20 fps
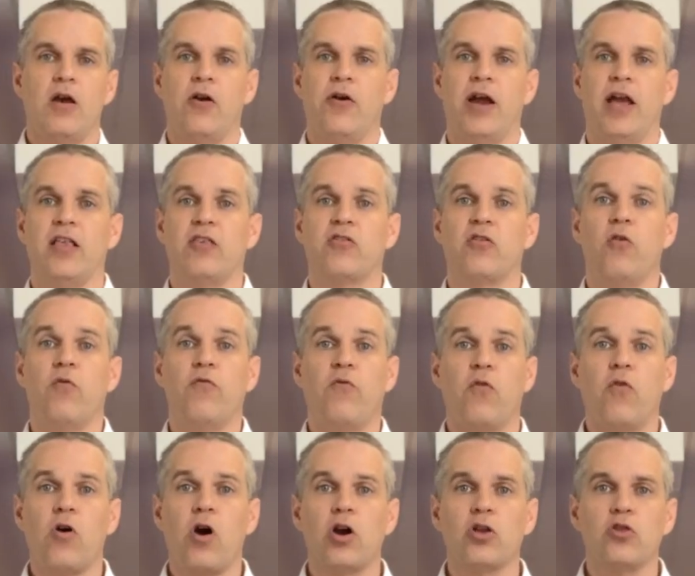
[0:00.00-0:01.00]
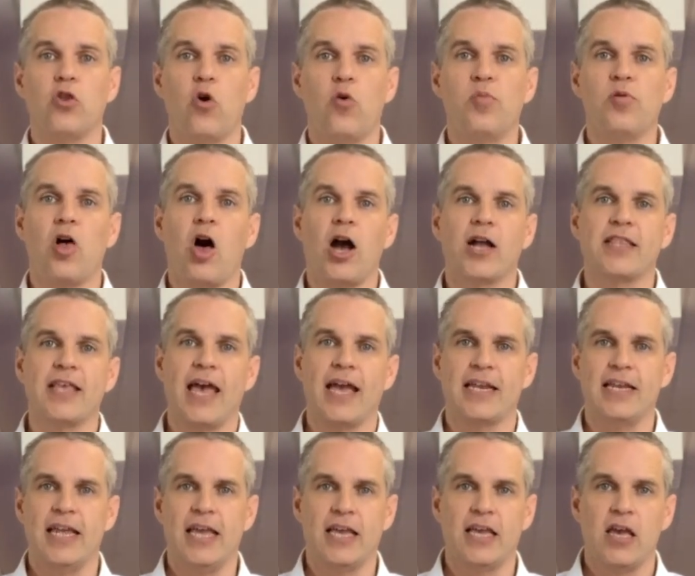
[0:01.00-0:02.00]
All right, so for our low block
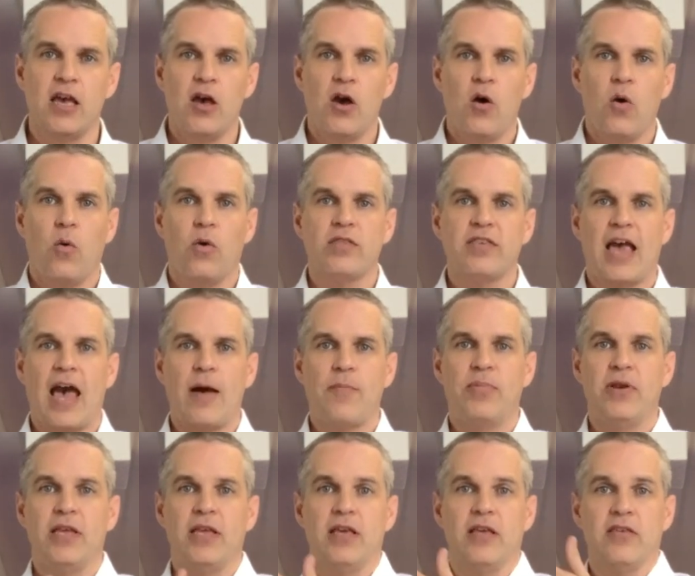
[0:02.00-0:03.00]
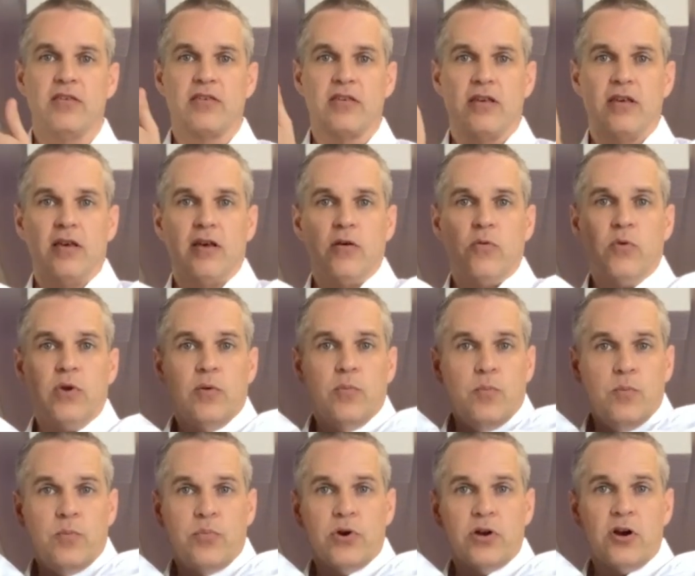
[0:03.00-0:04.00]
technique, what's happening is we
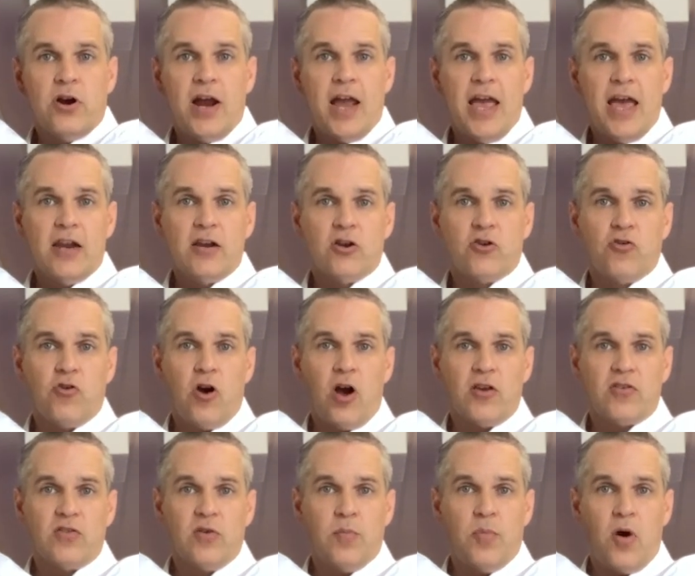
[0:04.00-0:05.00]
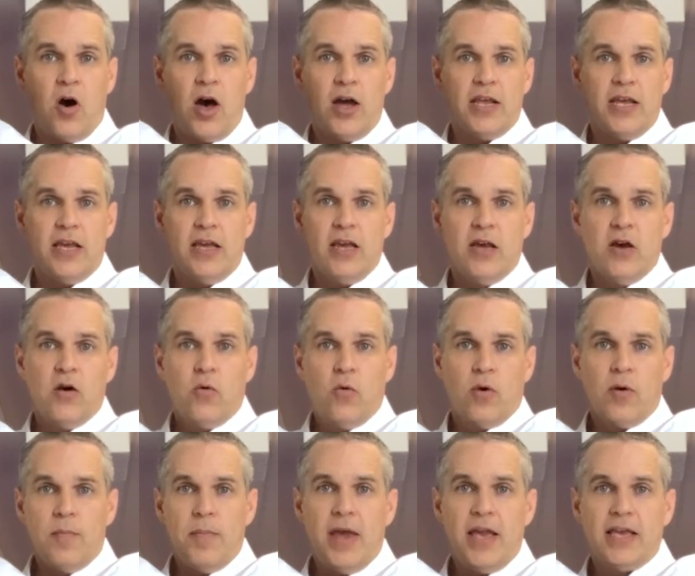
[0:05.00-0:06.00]
bring our hand across the body,
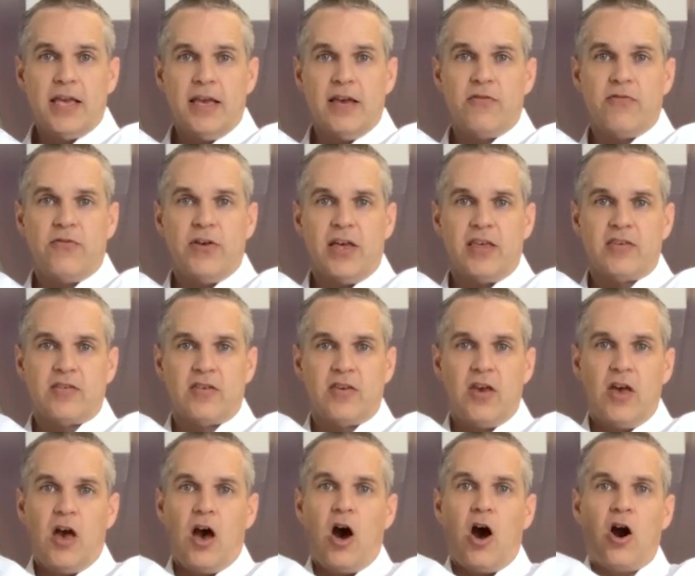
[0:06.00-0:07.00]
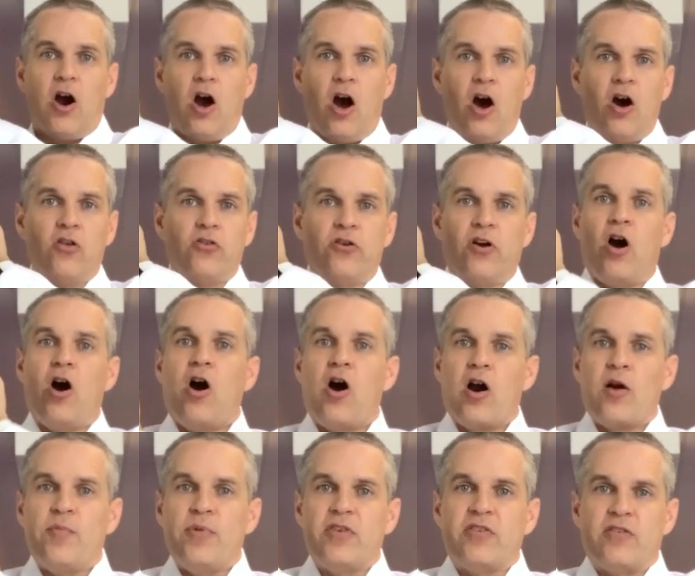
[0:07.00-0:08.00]
we're making a fist, our other
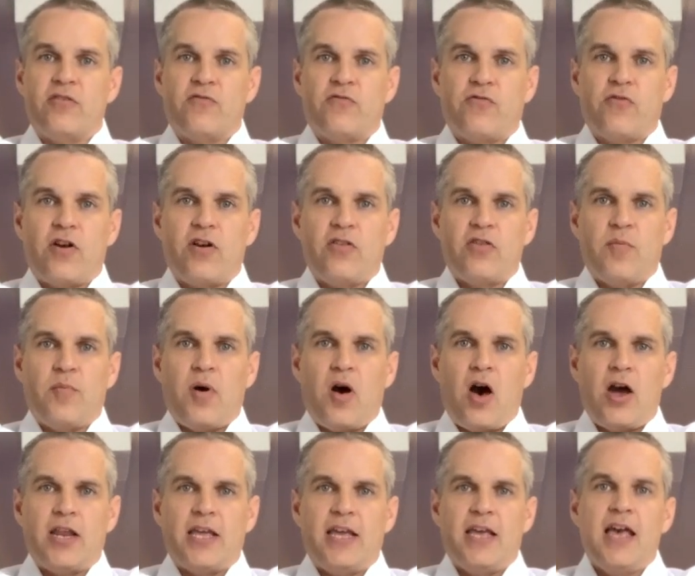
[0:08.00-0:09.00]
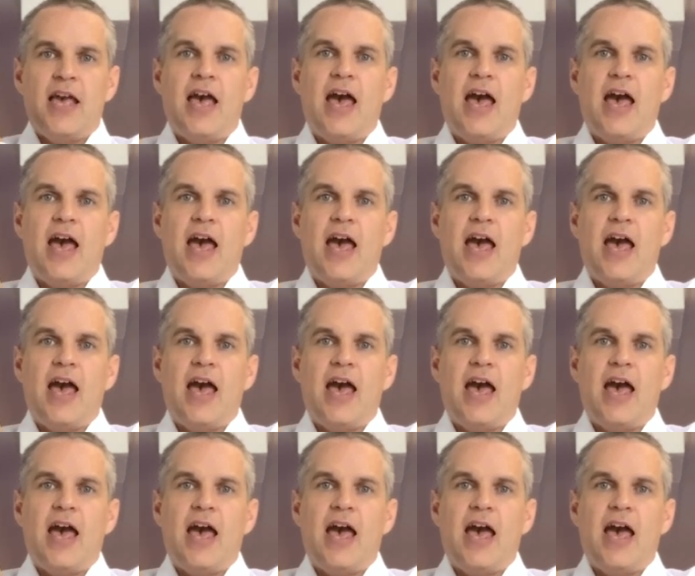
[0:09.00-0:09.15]
arm is in front of the body,